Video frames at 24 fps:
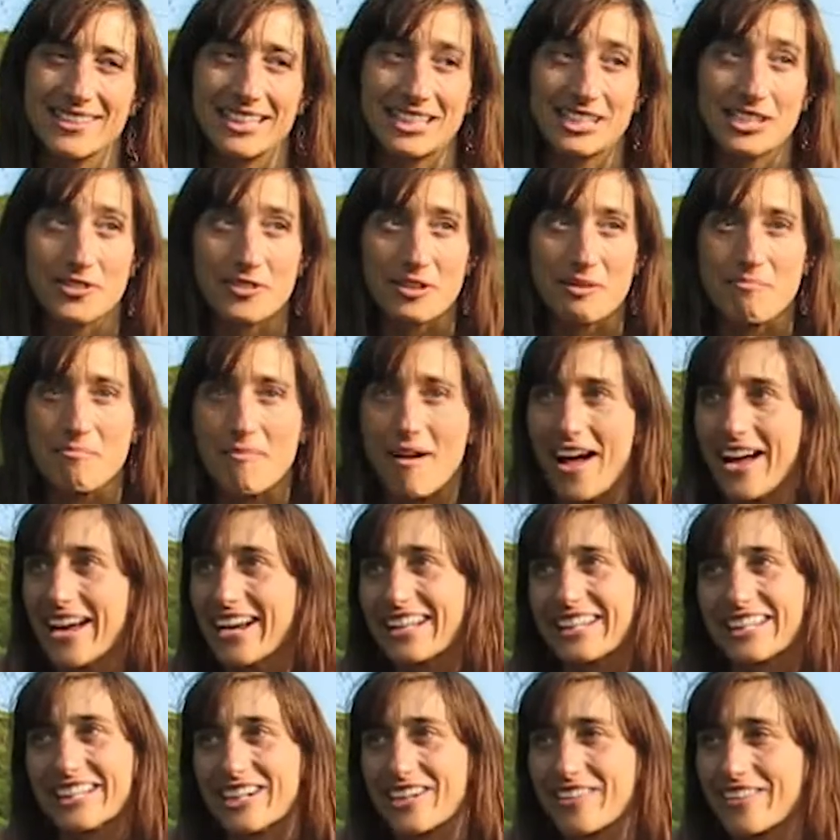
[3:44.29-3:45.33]
It's a
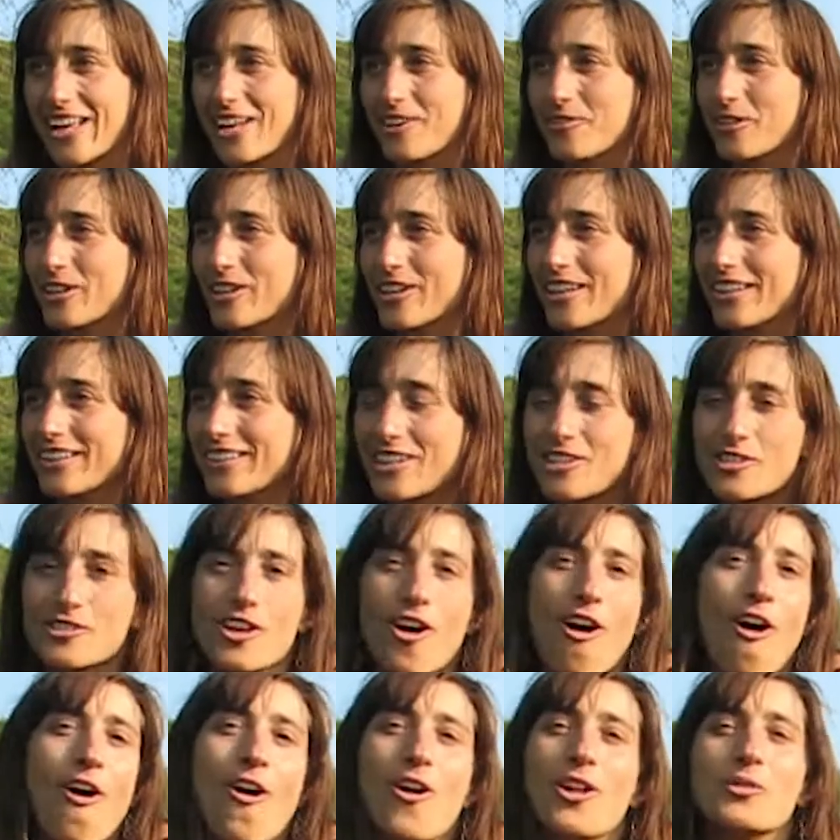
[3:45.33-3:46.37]
reminder that there's
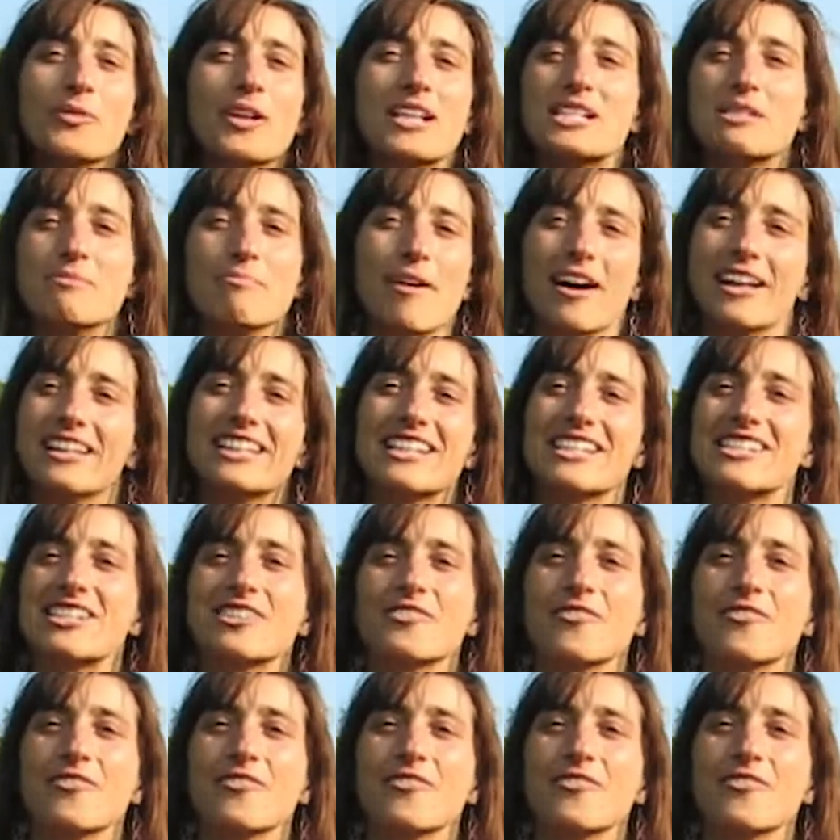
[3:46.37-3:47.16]
always abundance